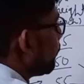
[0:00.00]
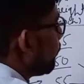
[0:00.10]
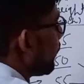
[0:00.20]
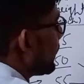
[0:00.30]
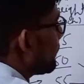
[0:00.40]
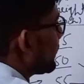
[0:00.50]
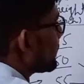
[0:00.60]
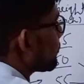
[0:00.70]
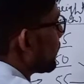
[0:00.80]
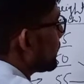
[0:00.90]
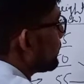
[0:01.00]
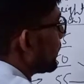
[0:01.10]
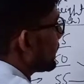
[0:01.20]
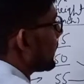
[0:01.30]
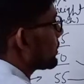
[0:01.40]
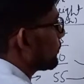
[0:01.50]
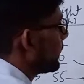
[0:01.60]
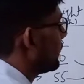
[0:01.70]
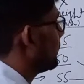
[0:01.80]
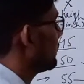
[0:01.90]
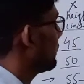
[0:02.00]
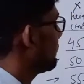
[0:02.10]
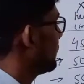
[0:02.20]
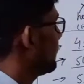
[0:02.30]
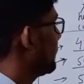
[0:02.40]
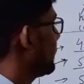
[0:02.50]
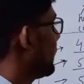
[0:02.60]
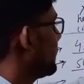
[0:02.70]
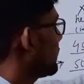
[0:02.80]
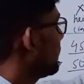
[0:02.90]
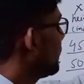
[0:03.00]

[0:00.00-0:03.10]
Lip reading: y minus y bar as well, right?